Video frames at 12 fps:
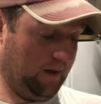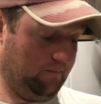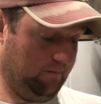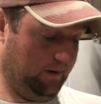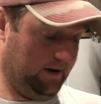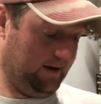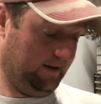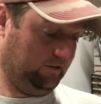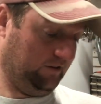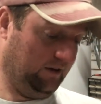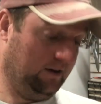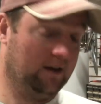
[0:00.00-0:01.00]

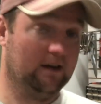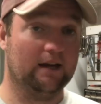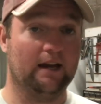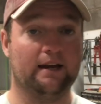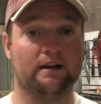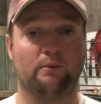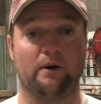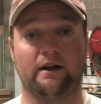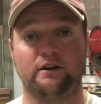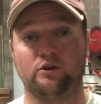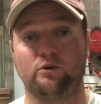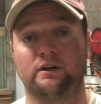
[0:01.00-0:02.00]
But anyway,
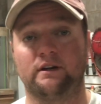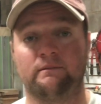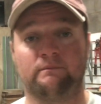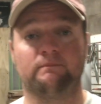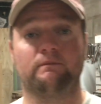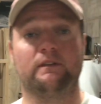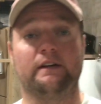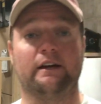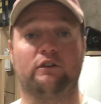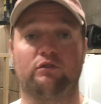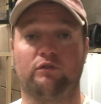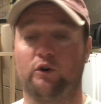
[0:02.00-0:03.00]
you can
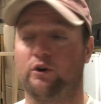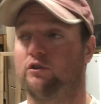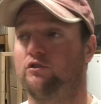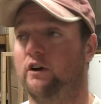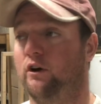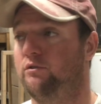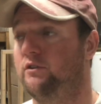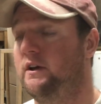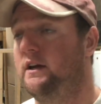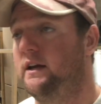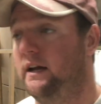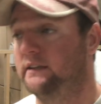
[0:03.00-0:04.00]
guess for yourself.
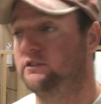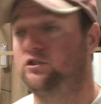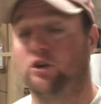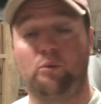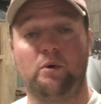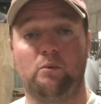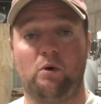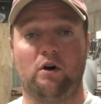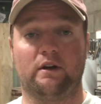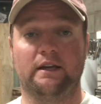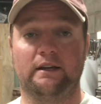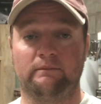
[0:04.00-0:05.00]
And so we
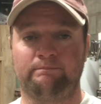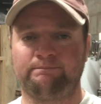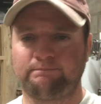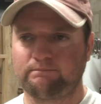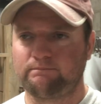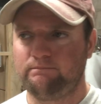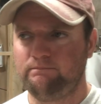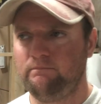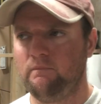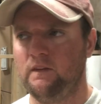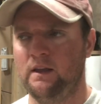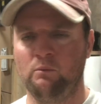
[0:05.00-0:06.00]
walk in,
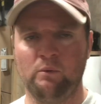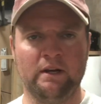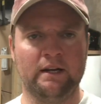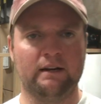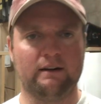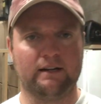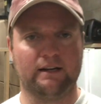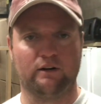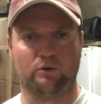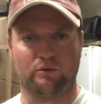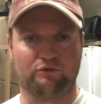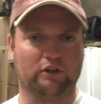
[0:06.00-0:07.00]
and we needed to get a
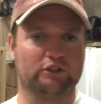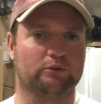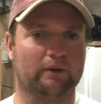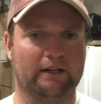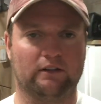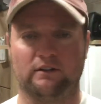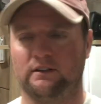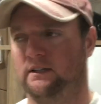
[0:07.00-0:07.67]
refrigerator,